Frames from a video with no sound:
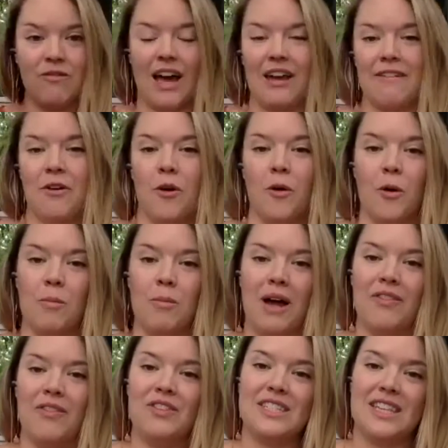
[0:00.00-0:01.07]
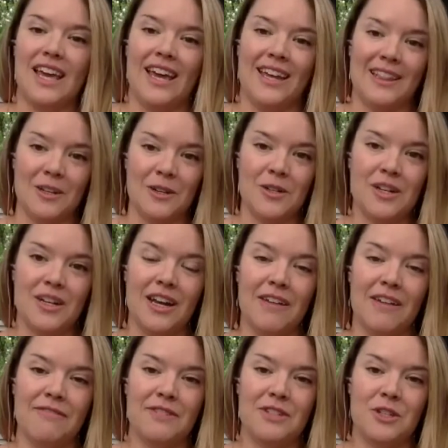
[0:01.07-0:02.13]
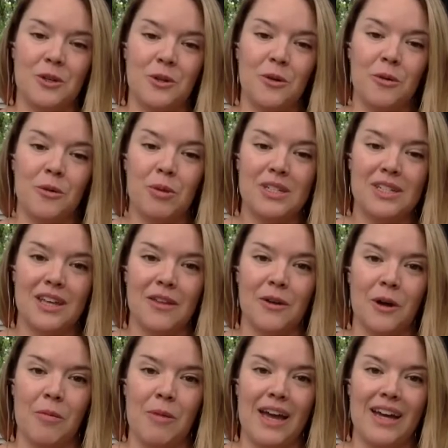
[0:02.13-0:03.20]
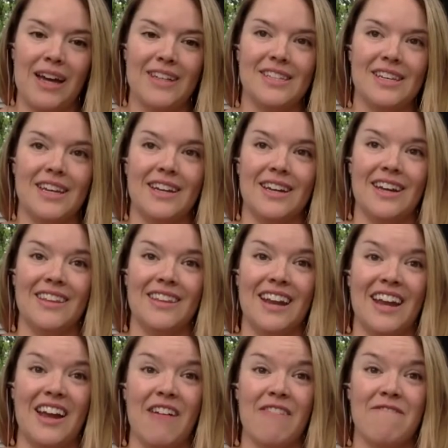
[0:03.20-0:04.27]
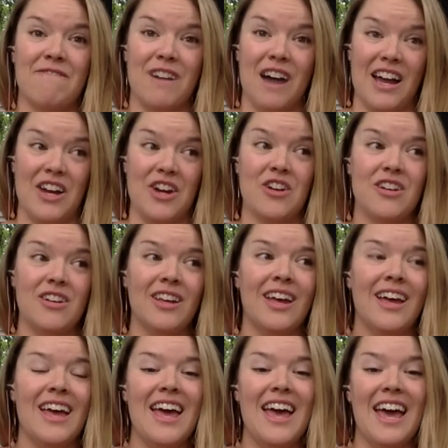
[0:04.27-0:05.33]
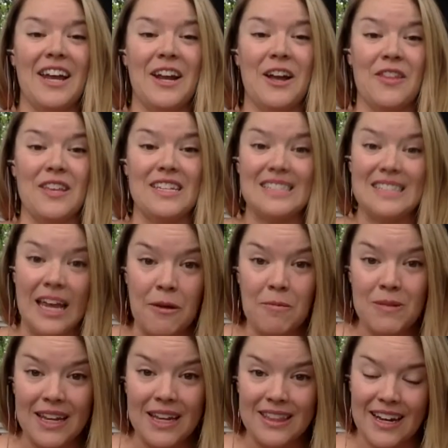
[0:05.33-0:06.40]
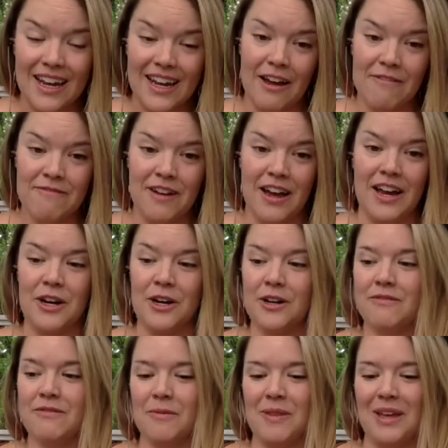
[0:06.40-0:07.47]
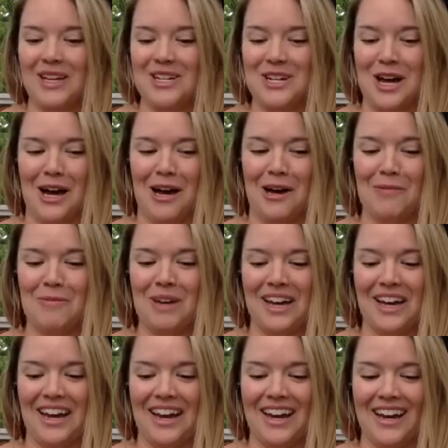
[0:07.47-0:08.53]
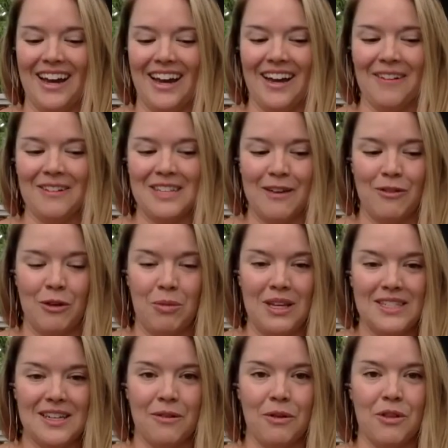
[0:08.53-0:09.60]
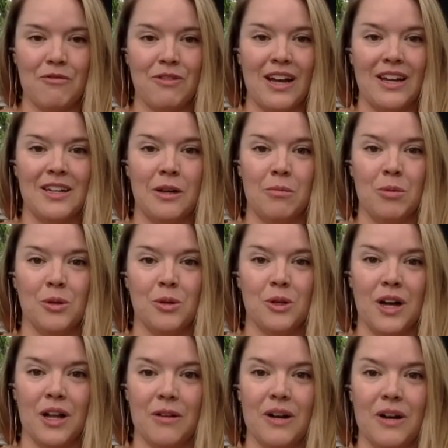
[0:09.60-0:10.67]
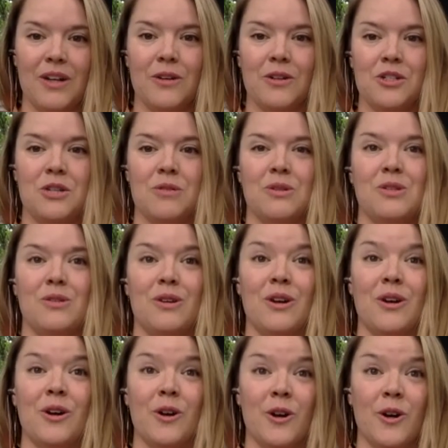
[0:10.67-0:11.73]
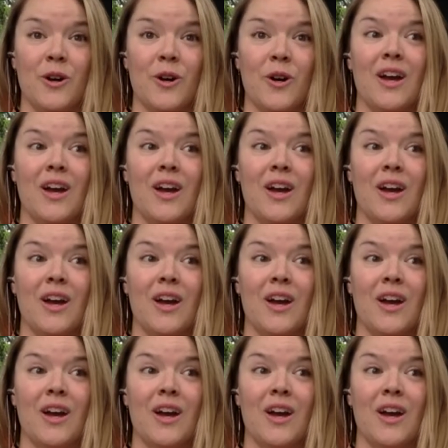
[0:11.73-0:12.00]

whole months, and learned enough to put together a magazine. And then I got fired. And on the same night that I got fired from that job, I was having pizza with a friend in Boulder, Colorado. She was doing her